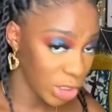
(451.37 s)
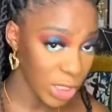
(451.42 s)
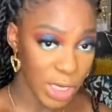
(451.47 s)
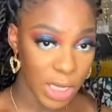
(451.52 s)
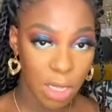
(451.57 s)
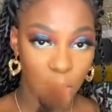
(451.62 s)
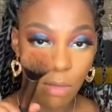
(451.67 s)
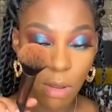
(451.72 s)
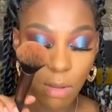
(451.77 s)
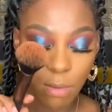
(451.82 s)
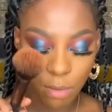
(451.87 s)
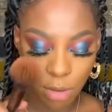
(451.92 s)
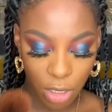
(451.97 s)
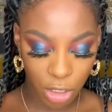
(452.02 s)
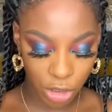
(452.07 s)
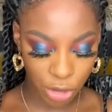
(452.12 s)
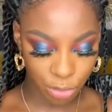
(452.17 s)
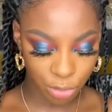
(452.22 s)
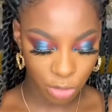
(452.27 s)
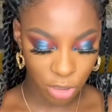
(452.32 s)
Taking my
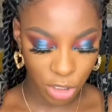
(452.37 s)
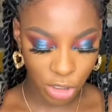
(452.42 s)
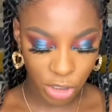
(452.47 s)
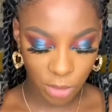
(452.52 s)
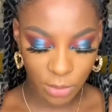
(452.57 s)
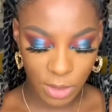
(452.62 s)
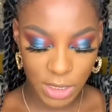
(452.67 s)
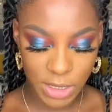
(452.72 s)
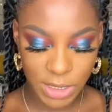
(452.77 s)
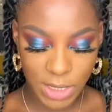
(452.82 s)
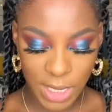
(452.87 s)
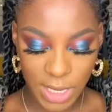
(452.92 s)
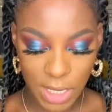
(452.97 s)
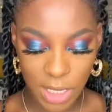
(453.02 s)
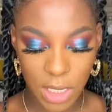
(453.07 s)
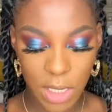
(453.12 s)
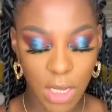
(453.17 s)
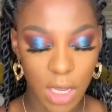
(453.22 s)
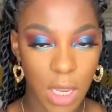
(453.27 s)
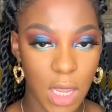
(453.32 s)
blush brush, I'm gonna
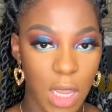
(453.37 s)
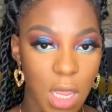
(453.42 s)
take